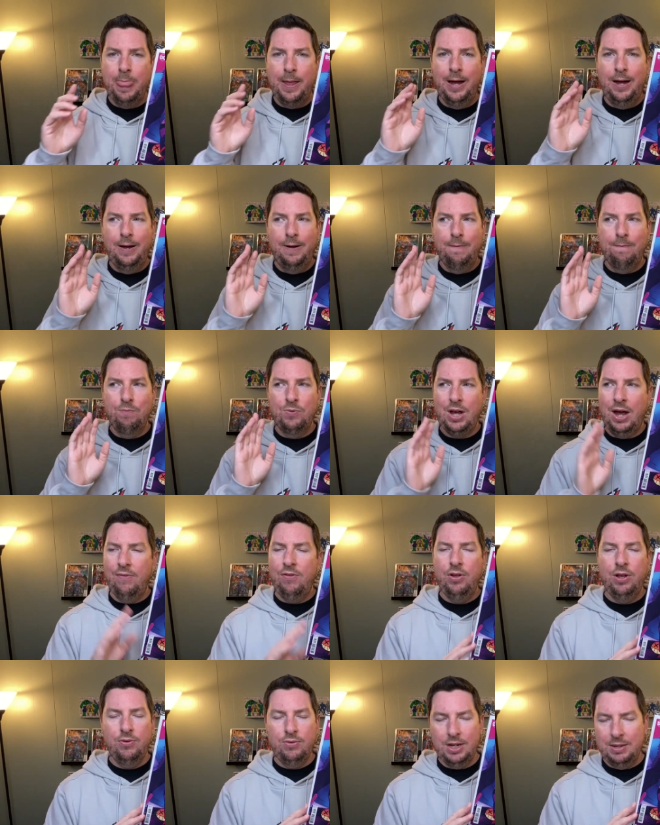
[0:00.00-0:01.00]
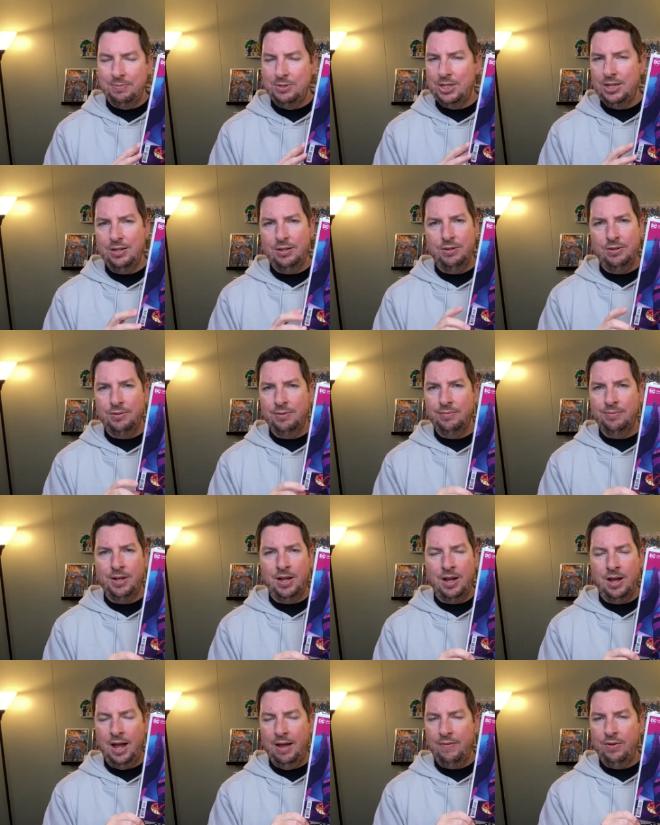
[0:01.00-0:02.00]
I have
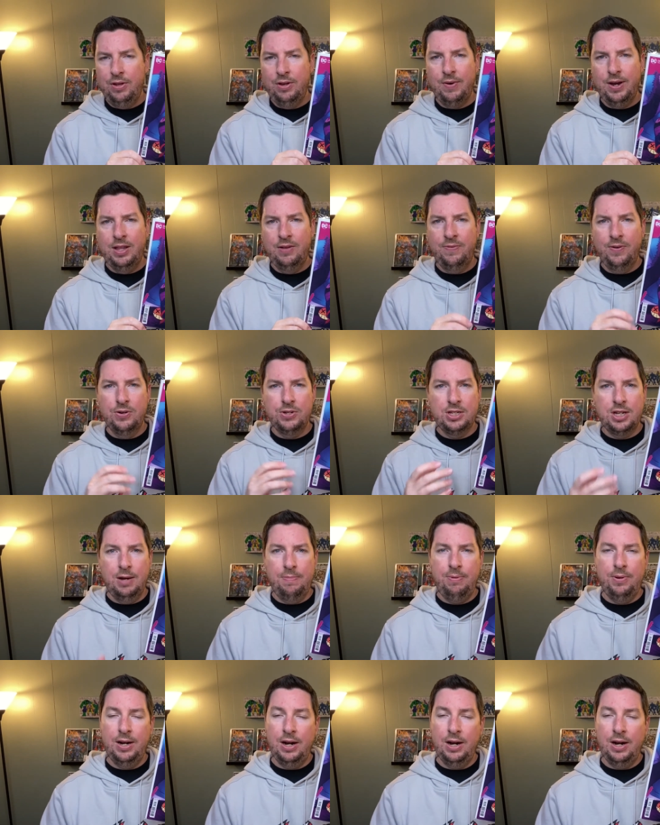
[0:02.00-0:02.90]
only read the first couple,